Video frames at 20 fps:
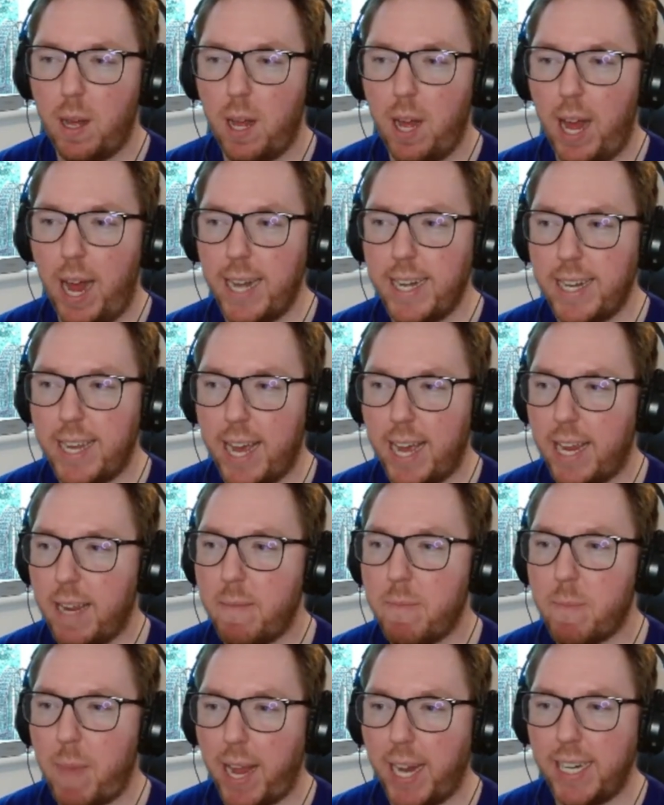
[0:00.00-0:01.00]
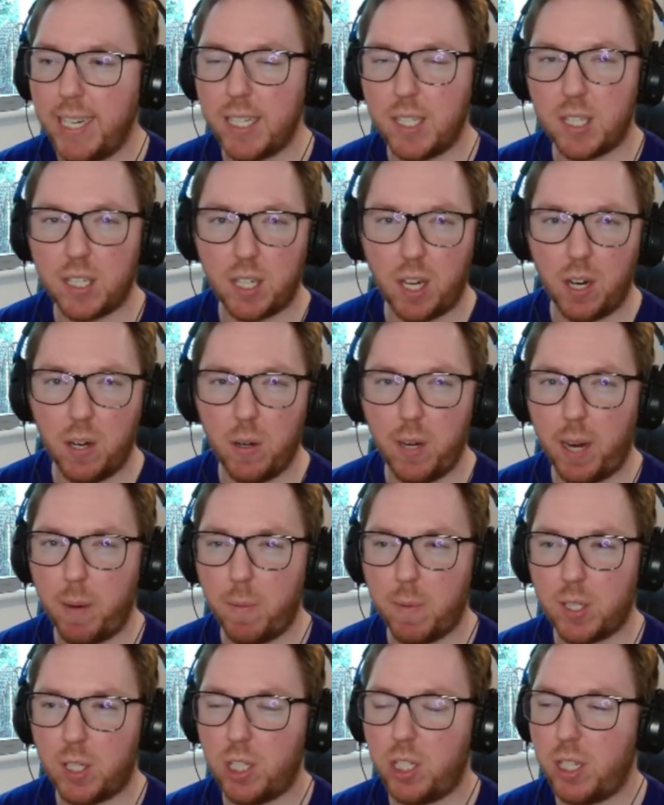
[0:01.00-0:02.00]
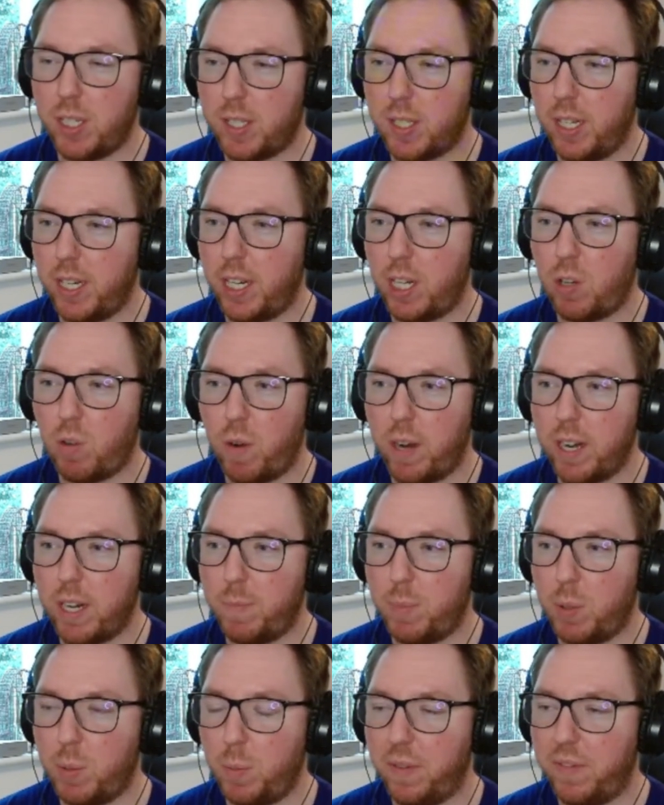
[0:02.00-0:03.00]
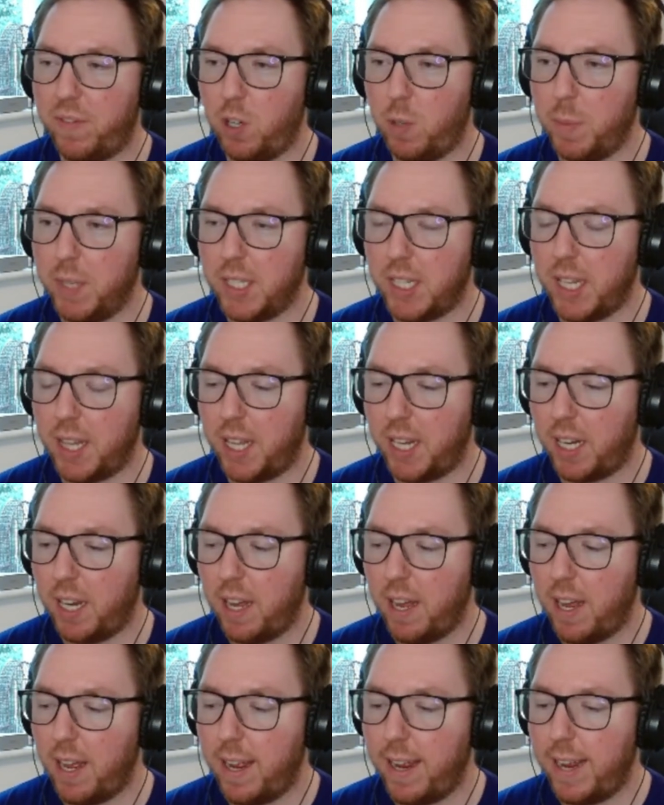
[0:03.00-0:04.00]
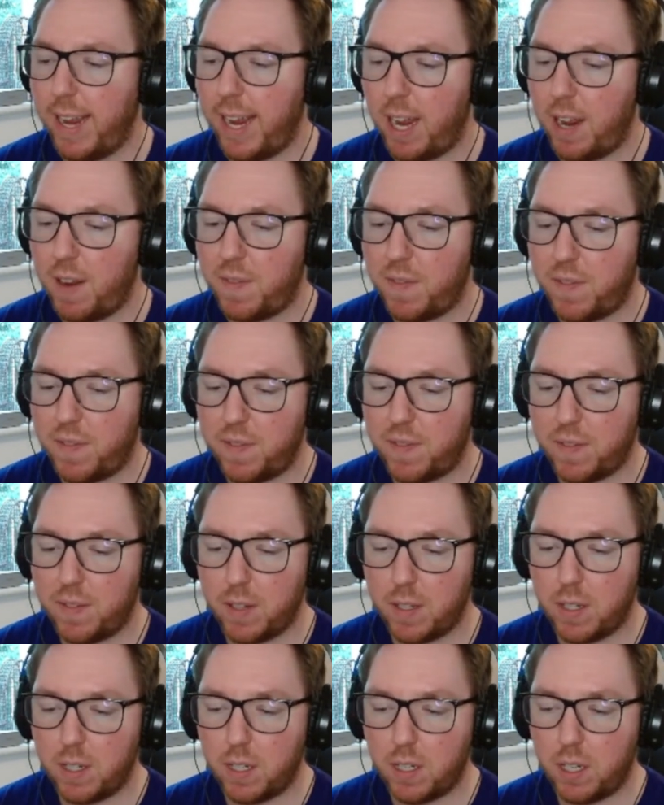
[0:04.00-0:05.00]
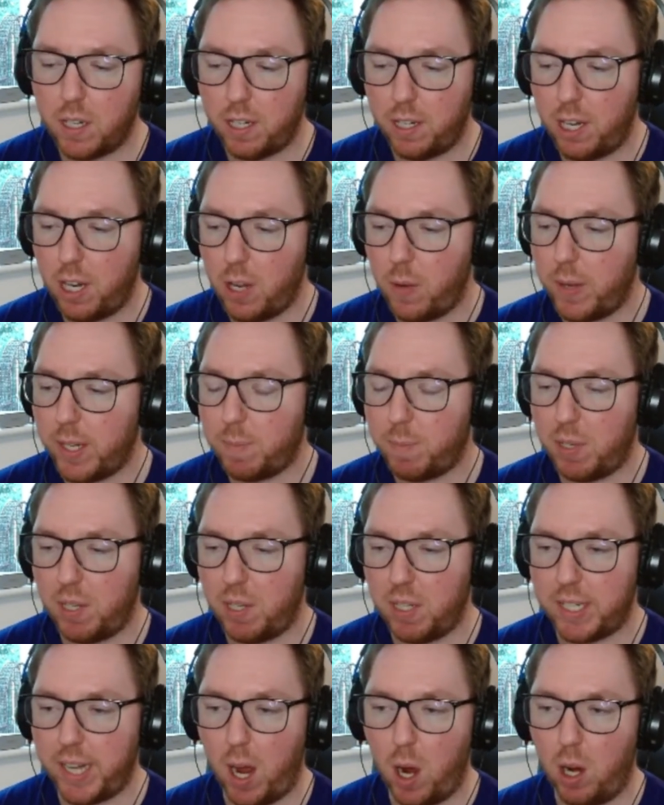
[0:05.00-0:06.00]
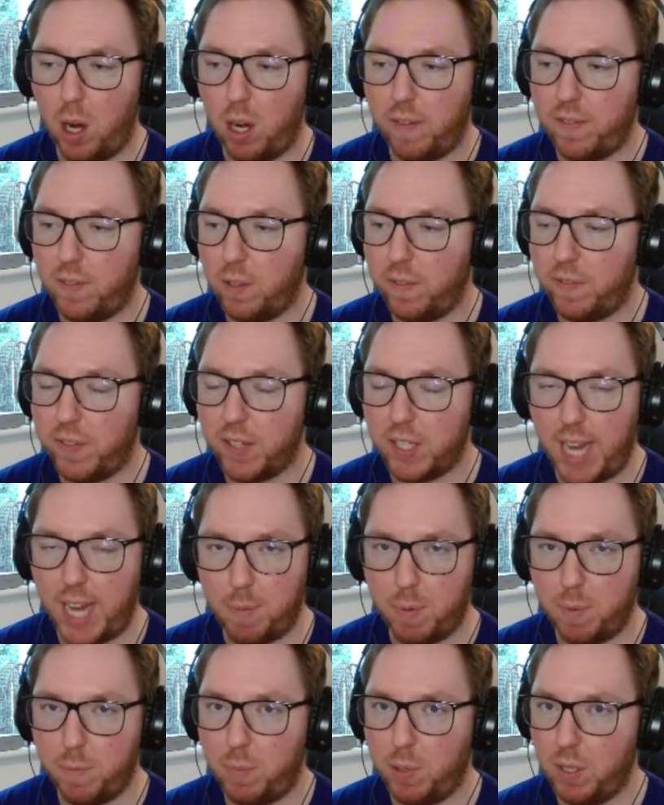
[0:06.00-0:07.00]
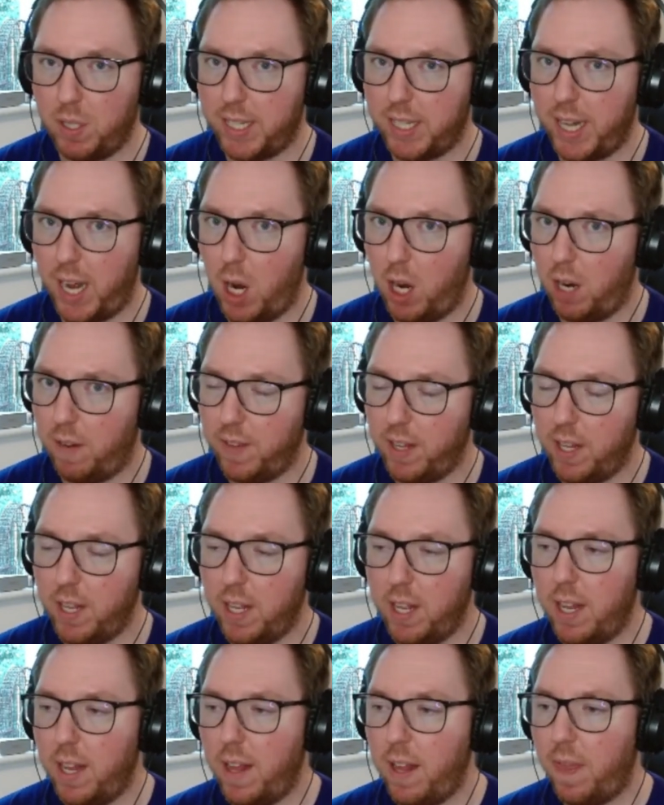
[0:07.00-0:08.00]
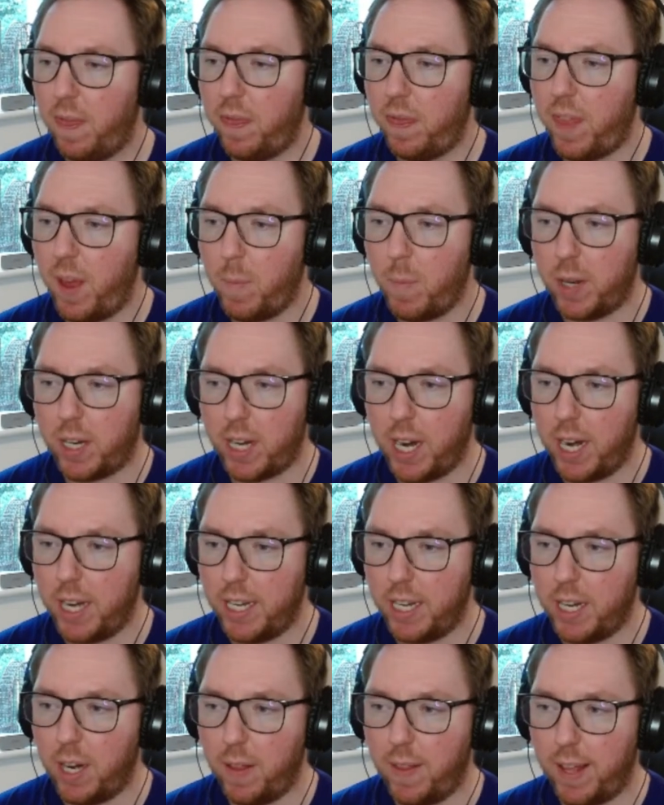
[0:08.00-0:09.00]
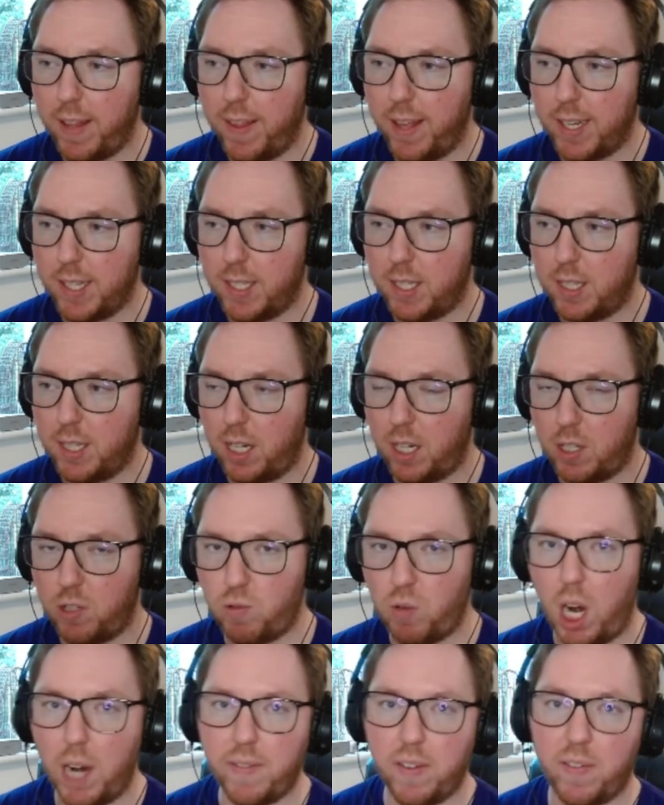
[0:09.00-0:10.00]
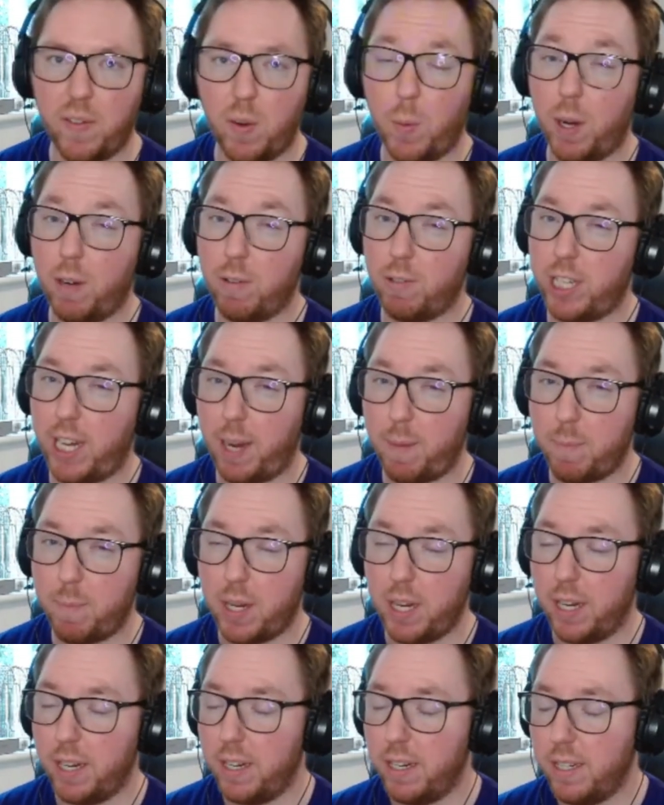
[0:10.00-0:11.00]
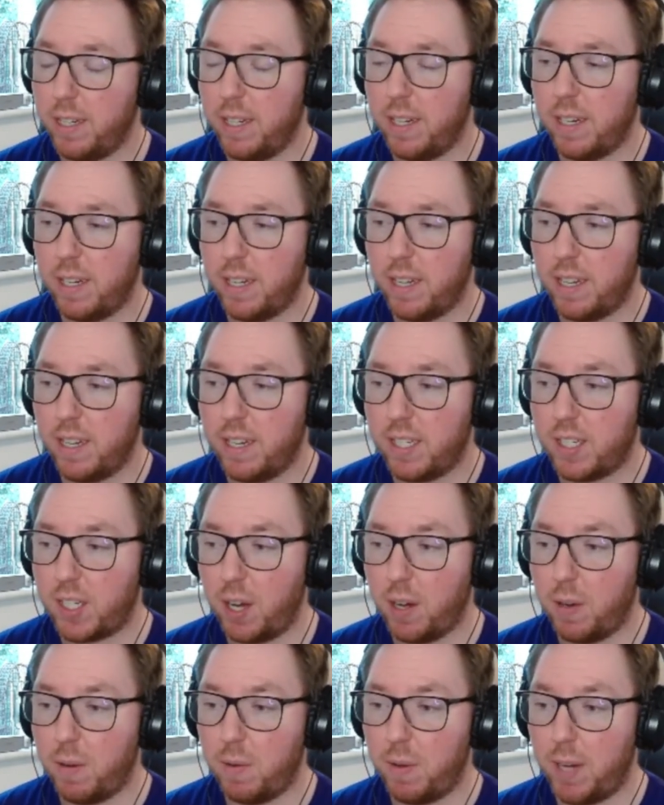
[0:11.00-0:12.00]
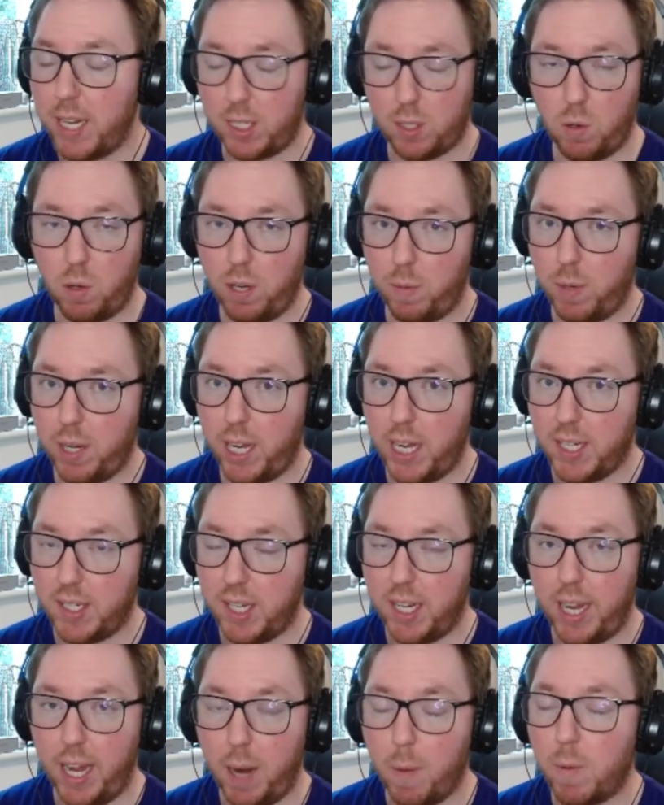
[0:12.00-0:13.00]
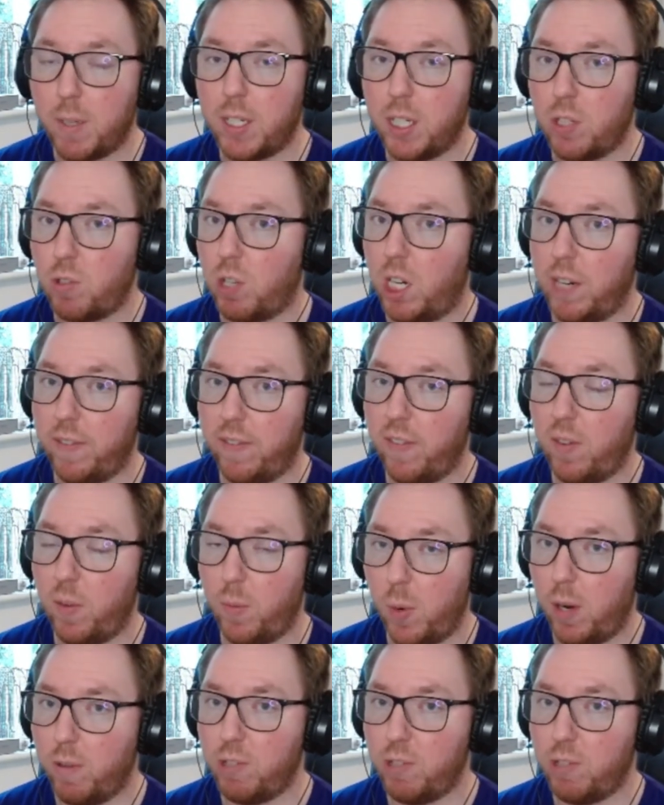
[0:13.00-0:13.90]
and yet he made it so. It was just an incredible performance. I think if Lewis pulls that off or Verstappen pulls that off, then we're going, that's the drive of a world champion. So let's call it what it is. It was the drive of a world